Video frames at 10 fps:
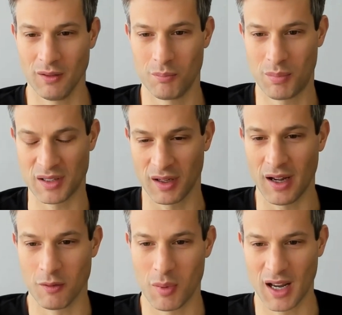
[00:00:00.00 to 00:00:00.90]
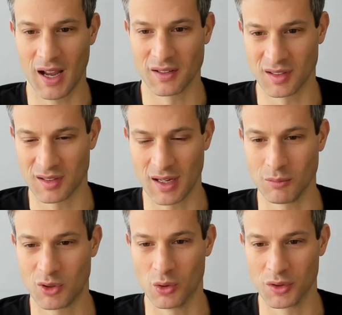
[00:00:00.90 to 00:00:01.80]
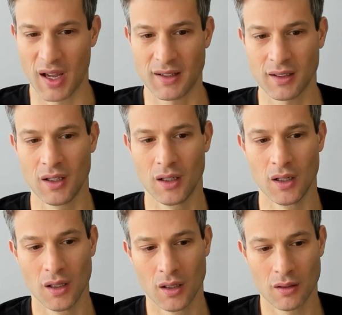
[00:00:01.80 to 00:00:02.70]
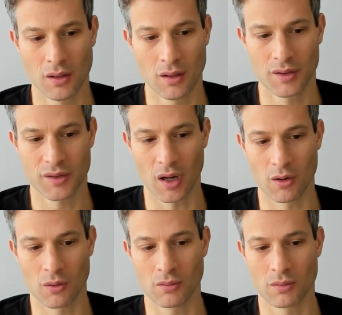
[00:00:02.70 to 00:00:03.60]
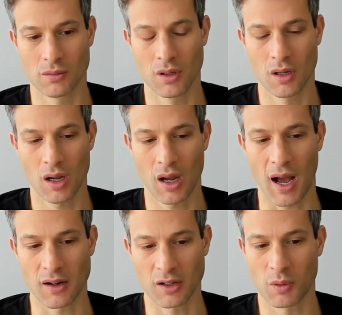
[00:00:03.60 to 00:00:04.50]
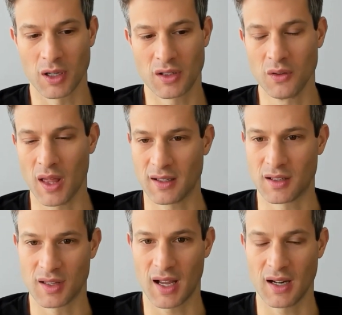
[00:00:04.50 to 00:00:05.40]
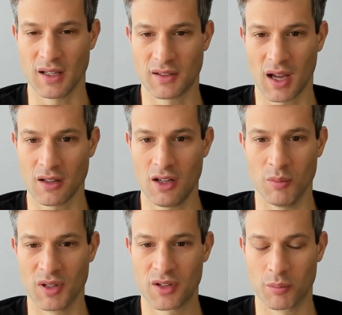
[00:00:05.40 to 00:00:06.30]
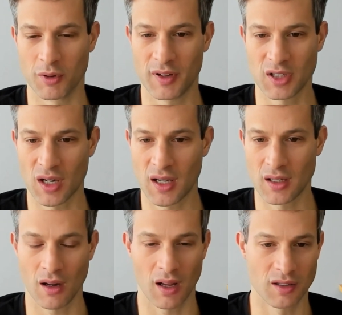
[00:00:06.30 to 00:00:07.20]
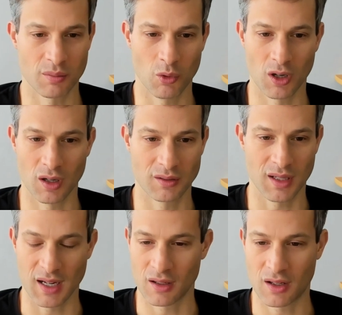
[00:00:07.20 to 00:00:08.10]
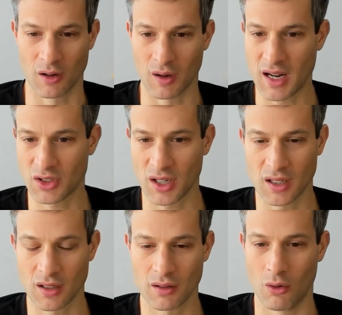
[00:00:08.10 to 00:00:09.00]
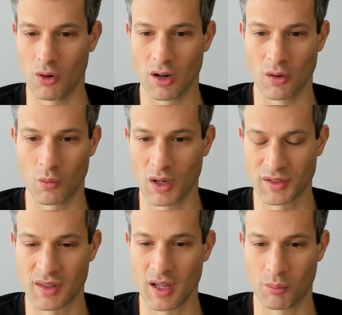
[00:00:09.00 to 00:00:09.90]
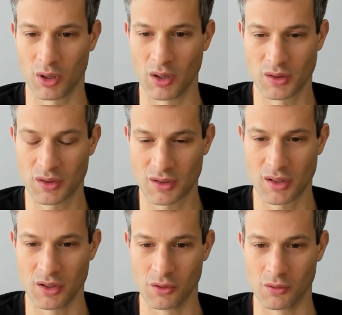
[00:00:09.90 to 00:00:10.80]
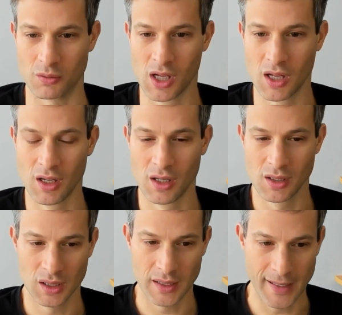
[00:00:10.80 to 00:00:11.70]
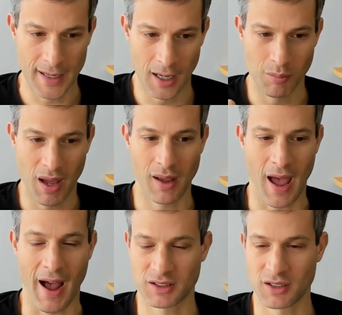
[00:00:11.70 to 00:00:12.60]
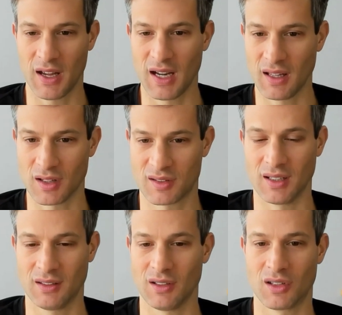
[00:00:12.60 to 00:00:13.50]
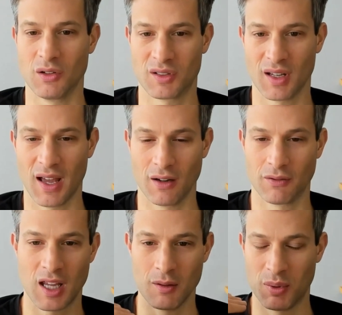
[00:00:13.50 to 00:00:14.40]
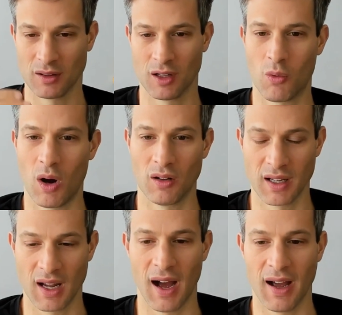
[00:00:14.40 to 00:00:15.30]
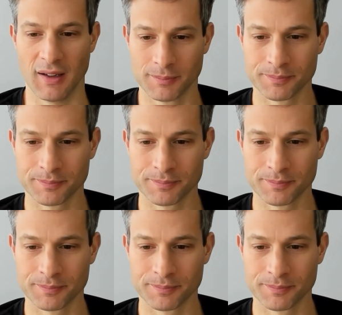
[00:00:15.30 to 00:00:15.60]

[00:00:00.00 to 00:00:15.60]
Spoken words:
basically everybody has the same tool set. So how does one do that? Is that human supervision? It's more data curation, or what's the approach to activating the sentence you said of keeping the quality high?